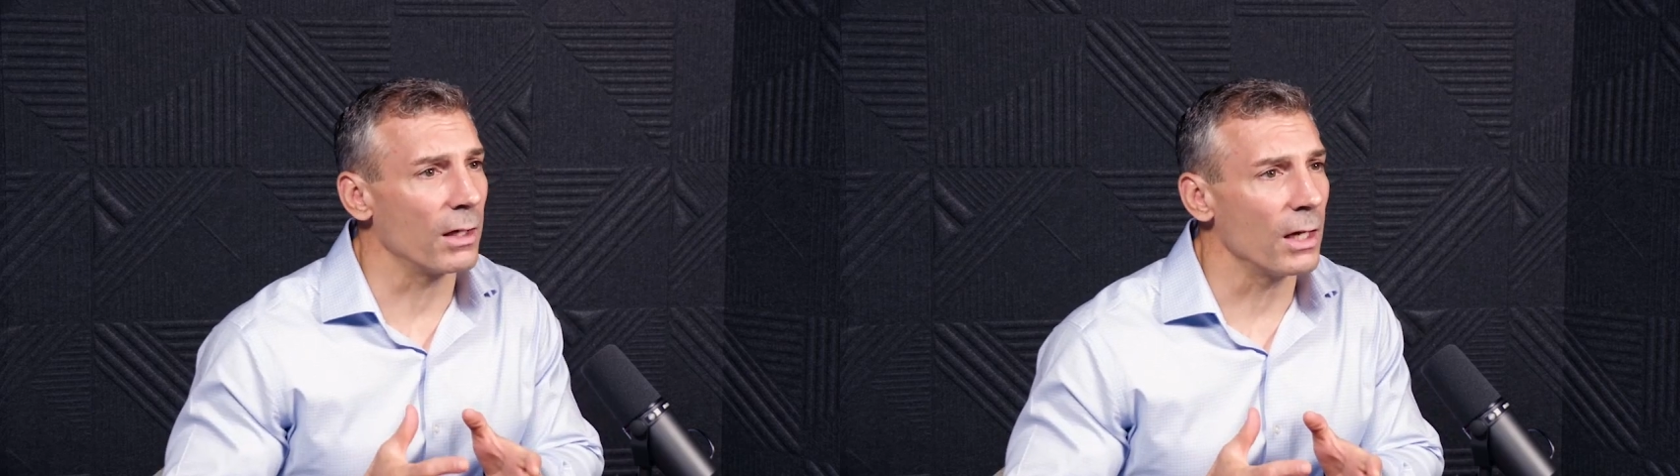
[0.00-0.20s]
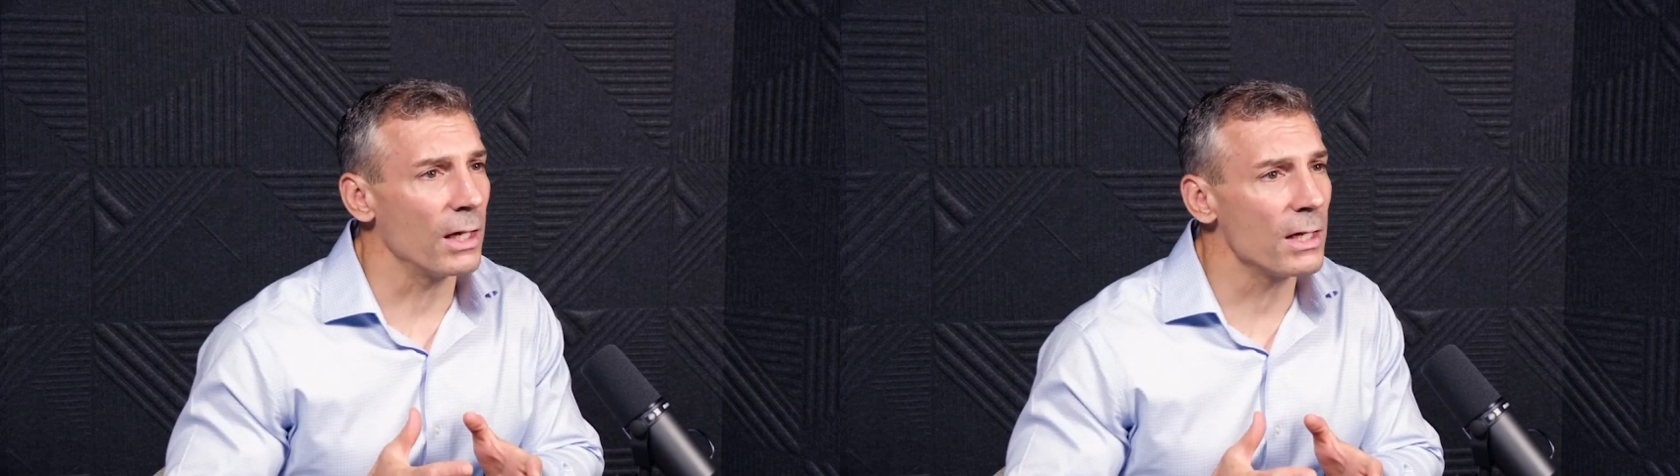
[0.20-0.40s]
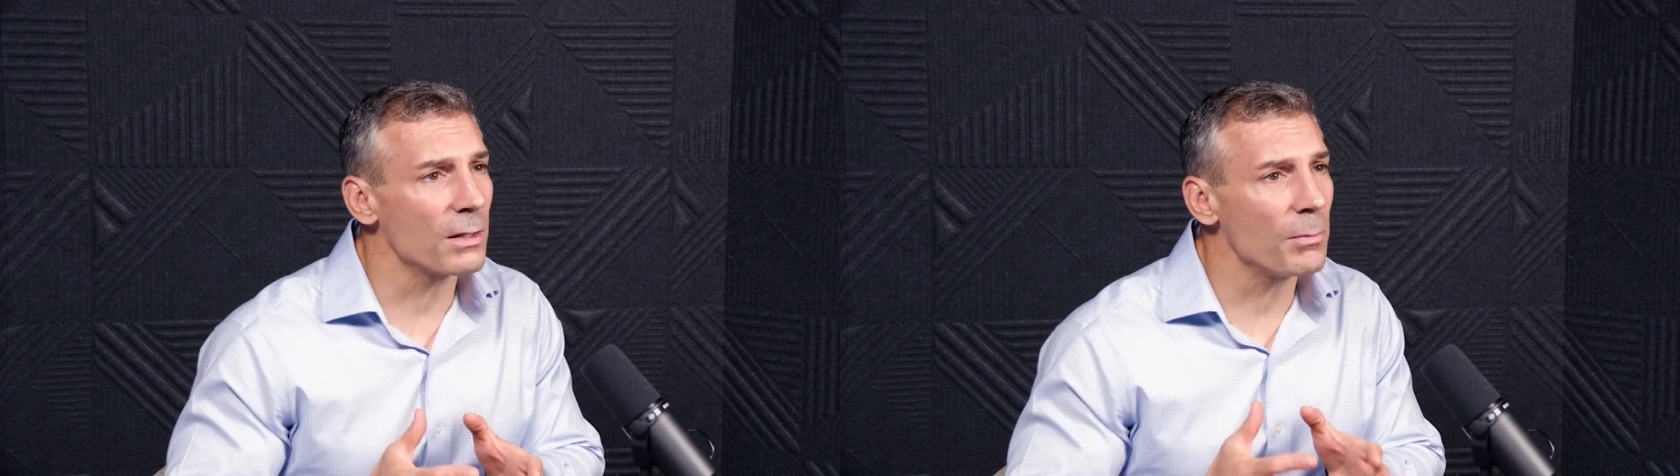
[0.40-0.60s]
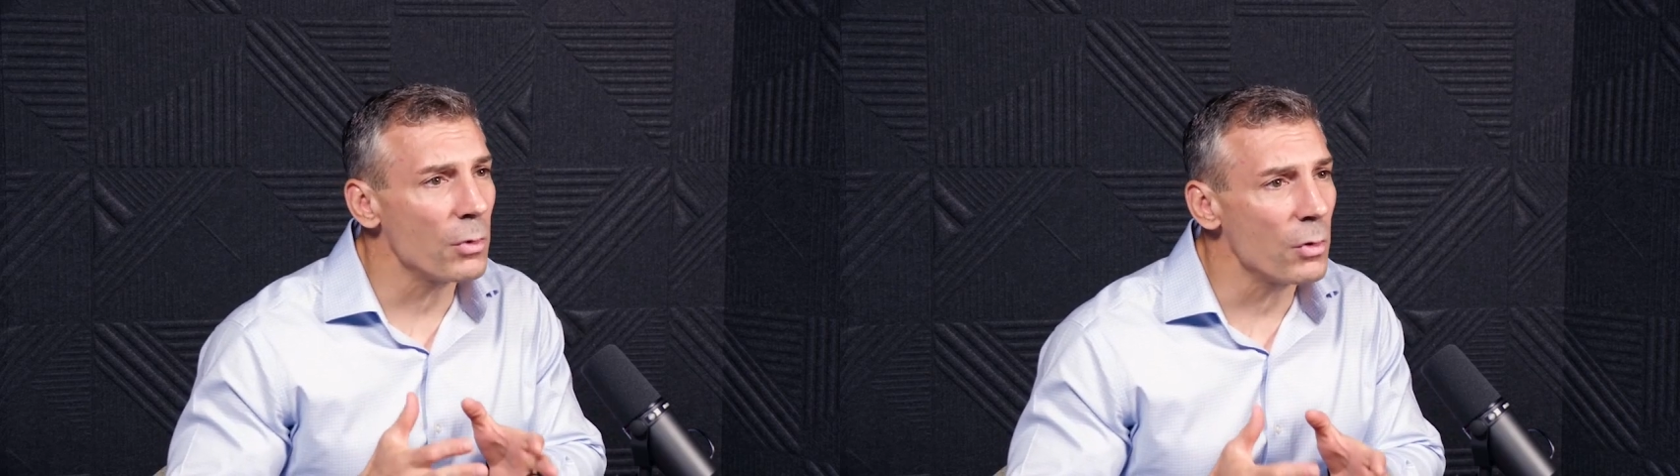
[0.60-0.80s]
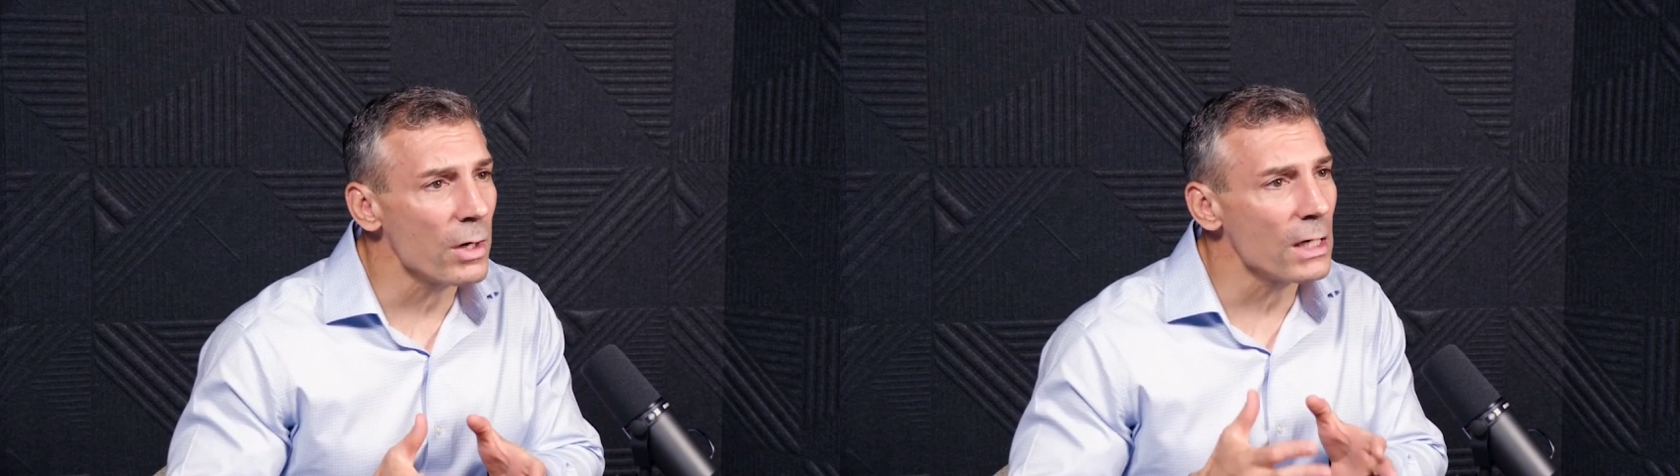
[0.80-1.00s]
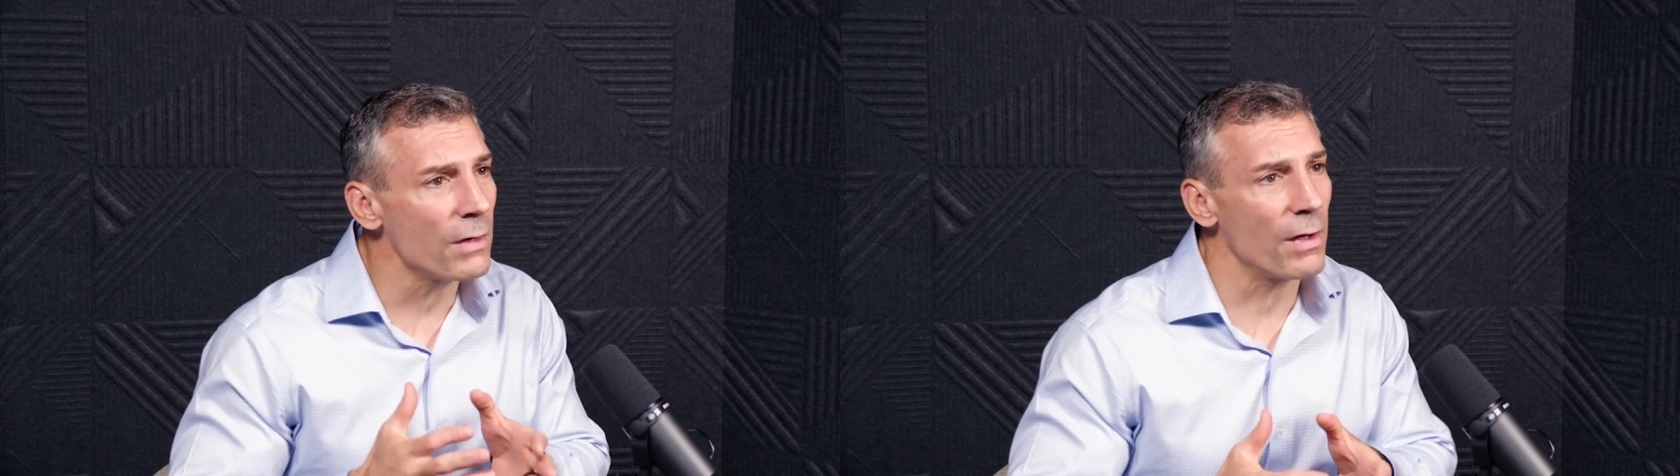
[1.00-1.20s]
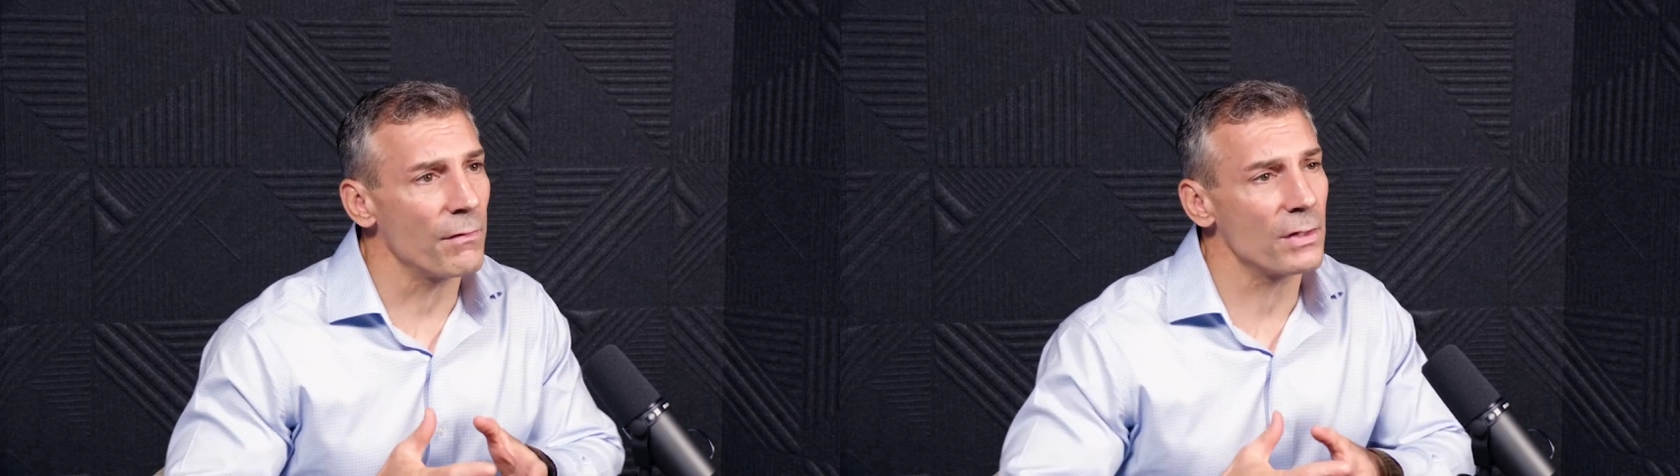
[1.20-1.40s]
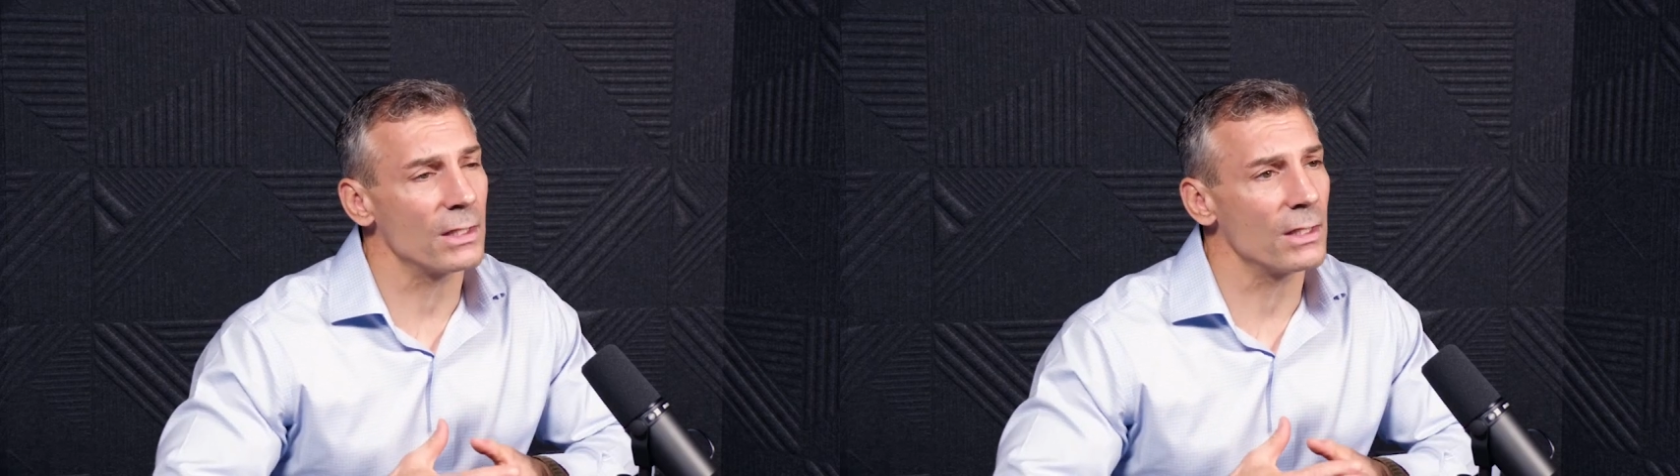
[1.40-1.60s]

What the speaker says: and it's a point of emphasis